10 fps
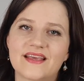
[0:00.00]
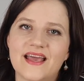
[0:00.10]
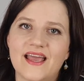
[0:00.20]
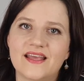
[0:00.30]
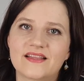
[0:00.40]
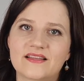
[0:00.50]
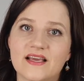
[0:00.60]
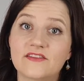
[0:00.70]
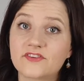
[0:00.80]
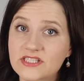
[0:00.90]
And at
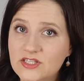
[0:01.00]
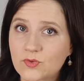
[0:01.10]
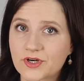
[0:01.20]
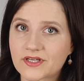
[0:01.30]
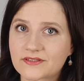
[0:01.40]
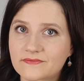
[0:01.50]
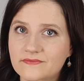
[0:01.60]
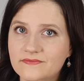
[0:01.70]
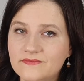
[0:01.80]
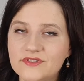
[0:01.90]
first it worked.
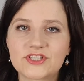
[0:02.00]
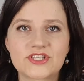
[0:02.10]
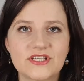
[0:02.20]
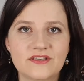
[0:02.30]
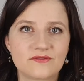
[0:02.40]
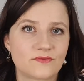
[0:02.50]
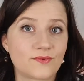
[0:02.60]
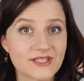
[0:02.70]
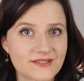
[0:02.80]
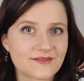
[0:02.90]
She
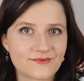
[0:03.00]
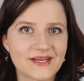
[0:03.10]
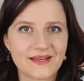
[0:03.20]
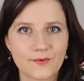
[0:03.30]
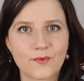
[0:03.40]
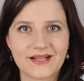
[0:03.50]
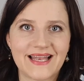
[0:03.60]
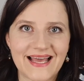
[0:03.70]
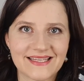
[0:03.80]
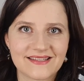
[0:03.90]
was really well
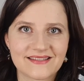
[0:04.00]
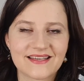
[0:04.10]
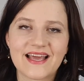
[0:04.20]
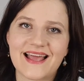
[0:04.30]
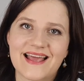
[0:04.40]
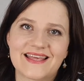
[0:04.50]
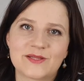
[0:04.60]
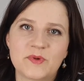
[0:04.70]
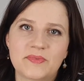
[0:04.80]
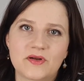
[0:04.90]
liked and
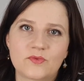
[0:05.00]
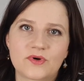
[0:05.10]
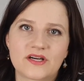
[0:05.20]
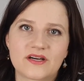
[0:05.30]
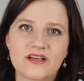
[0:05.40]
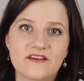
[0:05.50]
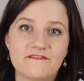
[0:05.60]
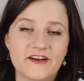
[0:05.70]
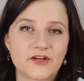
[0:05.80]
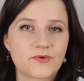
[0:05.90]
people were
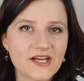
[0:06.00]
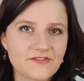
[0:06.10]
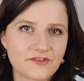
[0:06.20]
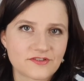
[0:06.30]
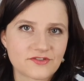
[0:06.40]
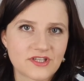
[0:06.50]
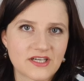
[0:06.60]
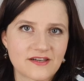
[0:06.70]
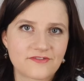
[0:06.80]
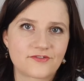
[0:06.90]
very grateful to
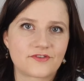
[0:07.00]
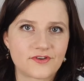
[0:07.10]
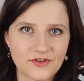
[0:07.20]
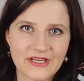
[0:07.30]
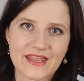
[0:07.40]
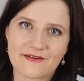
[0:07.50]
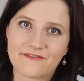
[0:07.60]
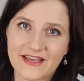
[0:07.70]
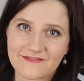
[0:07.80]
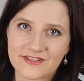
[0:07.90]
her for doing them
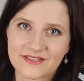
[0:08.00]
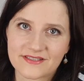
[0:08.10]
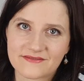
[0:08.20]
favors.